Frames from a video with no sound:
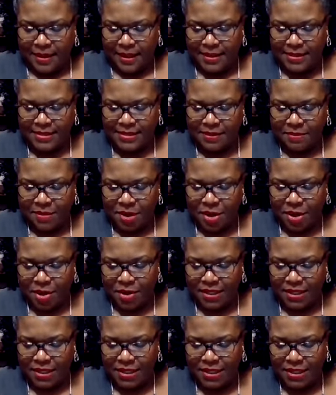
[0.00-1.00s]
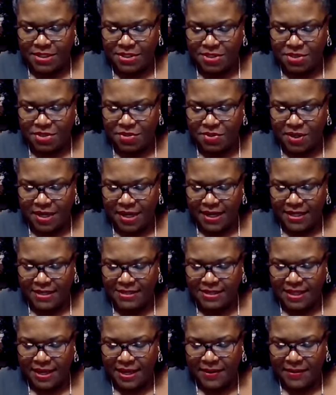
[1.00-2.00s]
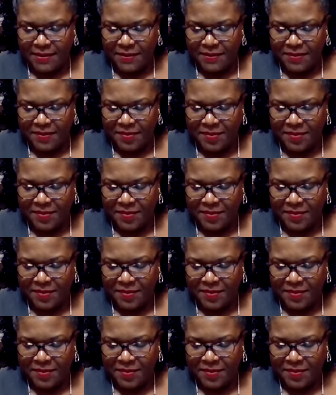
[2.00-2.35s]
as I'm calling each of you guys out.